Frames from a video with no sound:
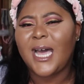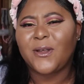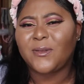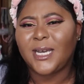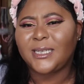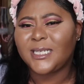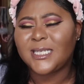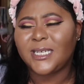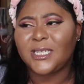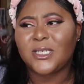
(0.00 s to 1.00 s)
I don't like this
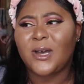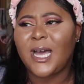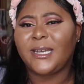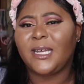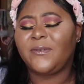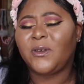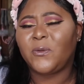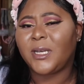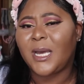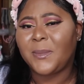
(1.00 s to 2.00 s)
scent, so I definitely
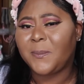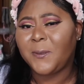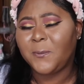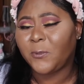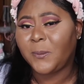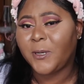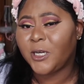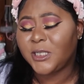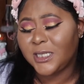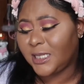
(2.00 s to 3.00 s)
would not be
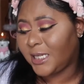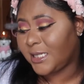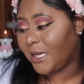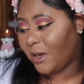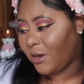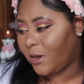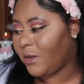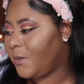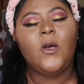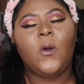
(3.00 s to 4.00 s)
repurchasing this at
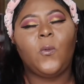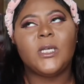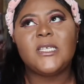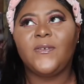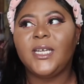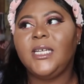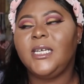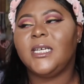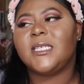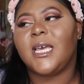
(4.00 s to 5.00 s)
all what's
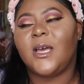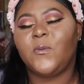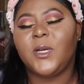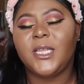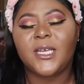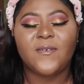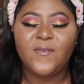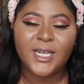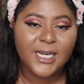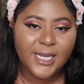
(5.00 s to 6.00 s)
funny is that with
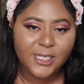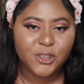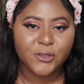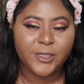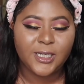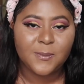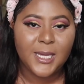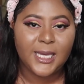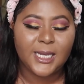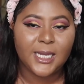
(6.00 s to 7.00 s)
confetti daydream
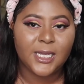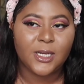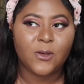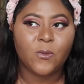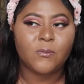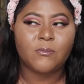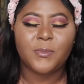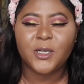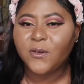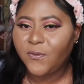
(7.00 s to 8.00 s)
and
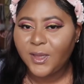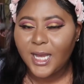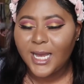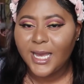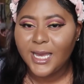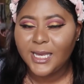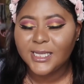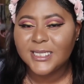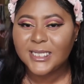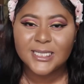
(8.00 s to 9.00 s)
butterfly
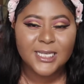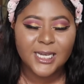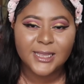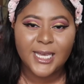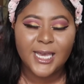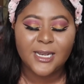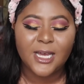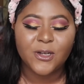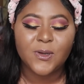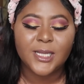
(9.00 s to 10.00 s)
and scents like that
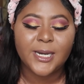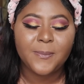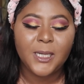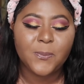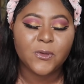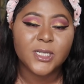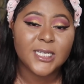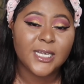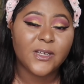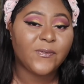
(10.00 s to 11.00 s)
i know a lot of people are
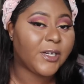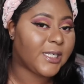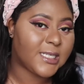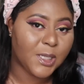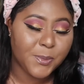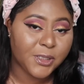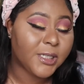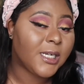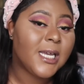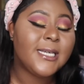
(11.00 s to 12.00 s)
saying they're very
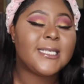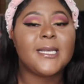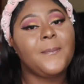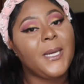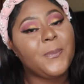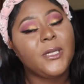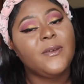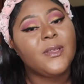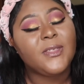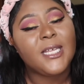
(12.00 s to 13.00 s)
similar some people
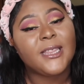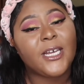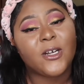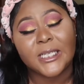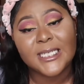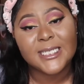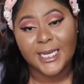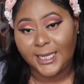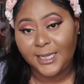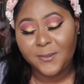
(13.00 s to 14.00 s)
even think they are the
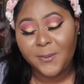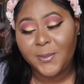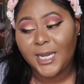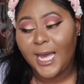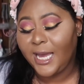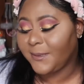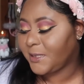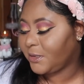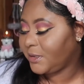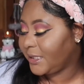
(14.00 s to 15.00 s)
same but i
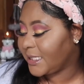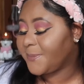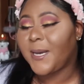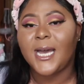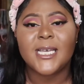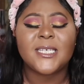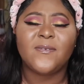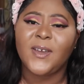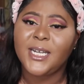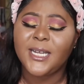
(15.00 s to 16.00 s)
absolutely despise
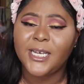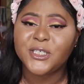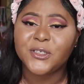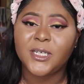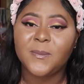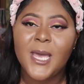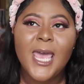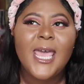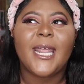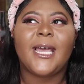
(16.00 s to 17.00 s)
confetti daydream
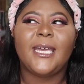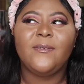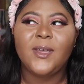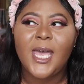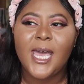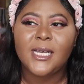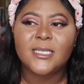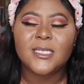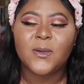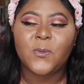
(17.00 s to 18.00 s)
and i even
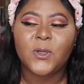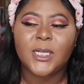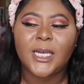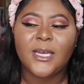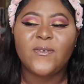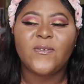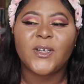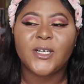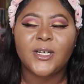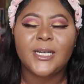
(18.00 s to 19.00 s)
had someone get
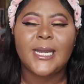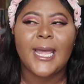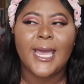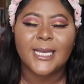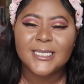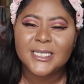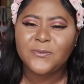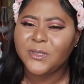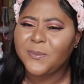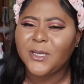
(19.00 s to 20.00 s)
very
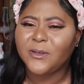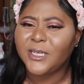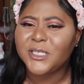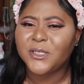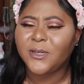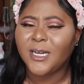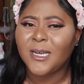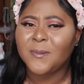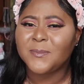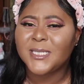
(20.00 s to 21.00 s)
nasty with me on
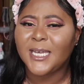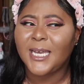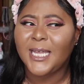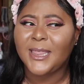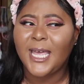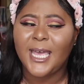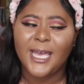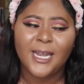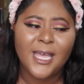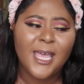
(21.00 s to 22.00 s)
instagram saying that